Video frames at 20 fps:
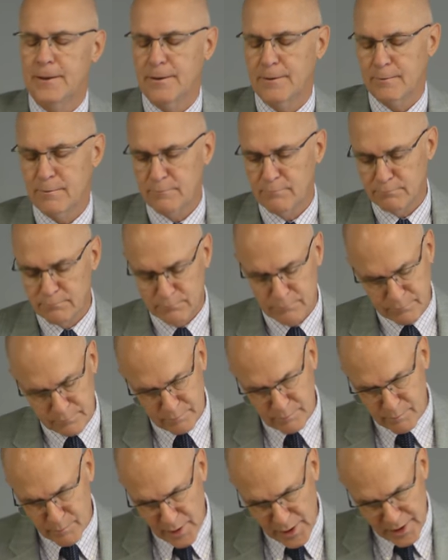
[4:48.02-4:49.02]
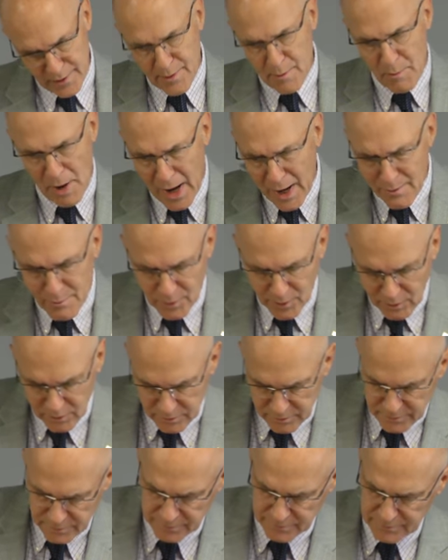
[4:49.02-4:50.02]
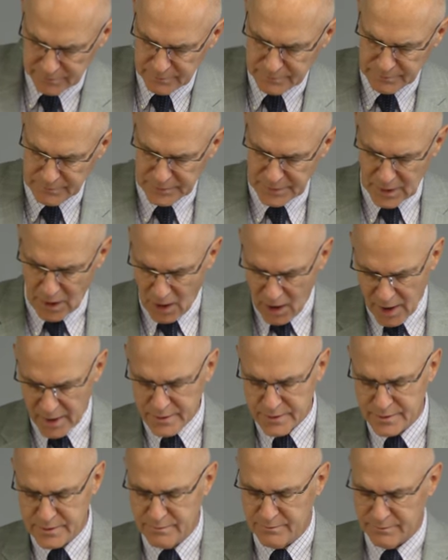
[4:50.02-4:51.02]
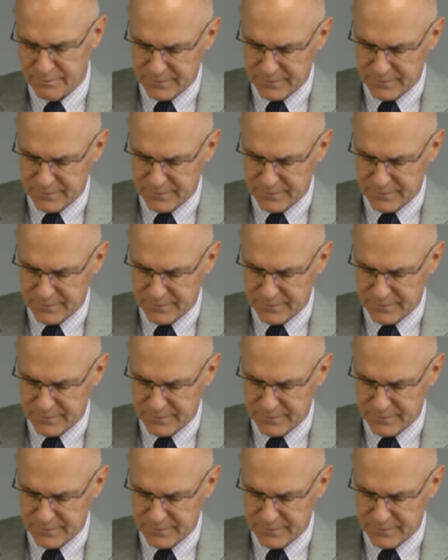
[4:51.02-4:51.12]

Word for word: But in the Bible, God